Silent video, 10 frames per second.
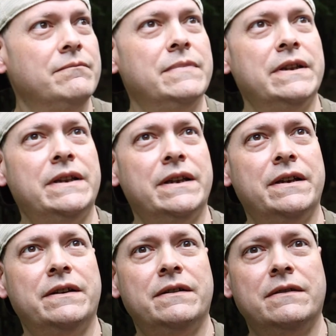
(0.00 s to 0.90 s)
But
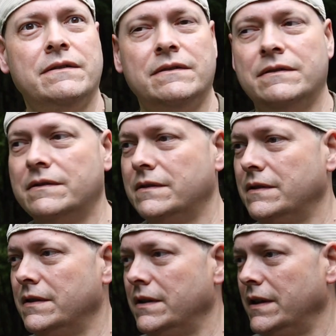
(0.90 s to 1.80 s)
uh,
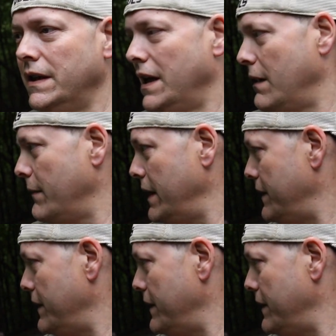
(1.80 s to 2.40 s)
I may